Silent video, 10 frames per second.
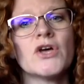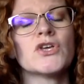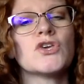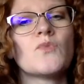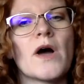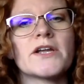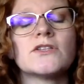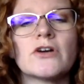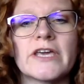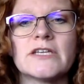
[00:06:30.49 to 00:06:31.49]
You want to
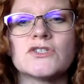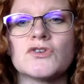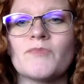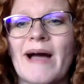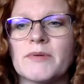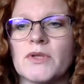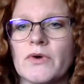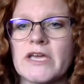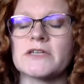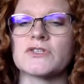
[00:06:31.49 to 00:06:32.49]
look into
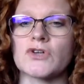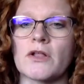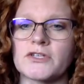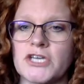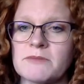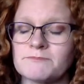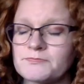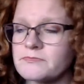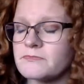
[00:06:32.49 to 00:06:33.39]
Babylonian astrology.